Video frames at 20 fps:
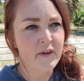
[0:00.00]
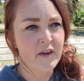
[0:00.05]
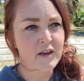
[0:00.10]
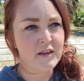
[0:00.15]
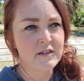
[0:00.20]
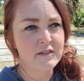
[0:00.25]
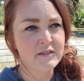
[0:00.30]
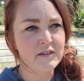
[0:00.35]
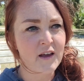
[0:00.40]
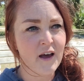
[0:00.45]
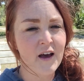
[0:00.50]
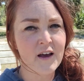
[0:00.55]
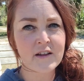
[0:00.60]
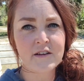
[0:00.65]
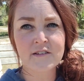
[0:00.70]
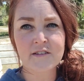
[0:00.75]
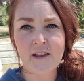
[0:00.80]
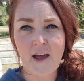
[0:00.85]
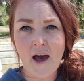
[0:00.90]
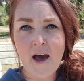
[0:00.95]
because
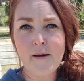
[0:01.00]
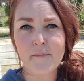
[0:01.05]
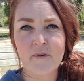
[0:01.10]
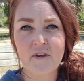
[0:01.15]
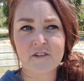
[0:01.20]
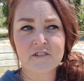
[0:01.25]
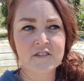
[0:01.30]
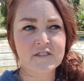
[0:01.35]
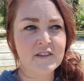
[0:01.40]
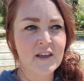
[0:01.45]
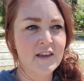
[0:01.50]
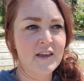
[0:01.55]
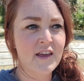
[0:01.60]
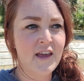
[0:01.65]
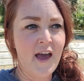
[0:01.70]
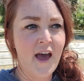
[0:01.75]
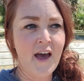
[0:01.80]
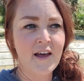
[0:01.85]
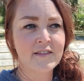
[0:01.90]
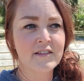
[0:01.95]
God's got me, just like
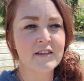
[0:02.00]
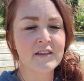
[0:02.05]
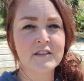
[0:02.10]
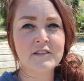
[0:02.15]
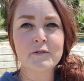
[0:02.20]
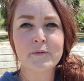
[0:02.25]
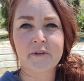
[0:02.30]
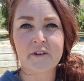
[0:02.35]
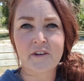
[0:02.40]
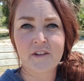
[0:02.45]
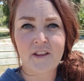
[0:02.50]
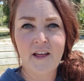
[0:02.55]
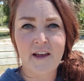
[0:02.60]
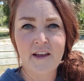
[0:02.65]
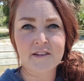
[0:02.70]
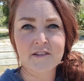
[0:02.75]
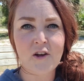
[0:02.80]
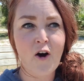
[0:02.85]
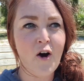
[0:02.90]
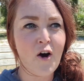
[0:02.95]
He had the
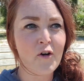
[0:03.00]
Israelites